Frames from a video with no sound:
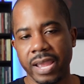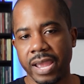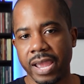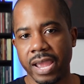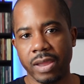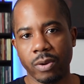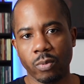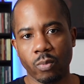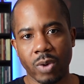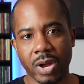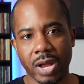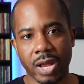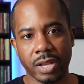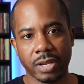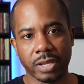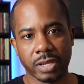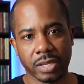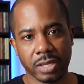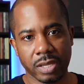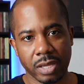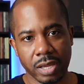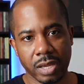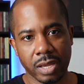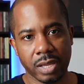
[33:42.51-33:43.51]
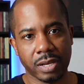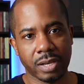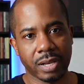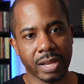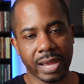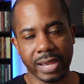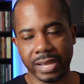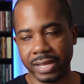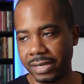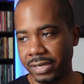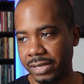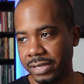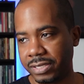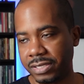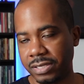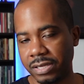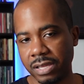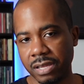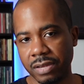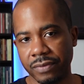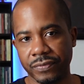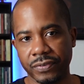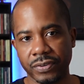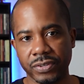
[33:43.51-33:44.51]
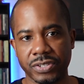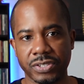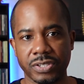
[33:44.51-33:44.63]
And while again, like Latifah,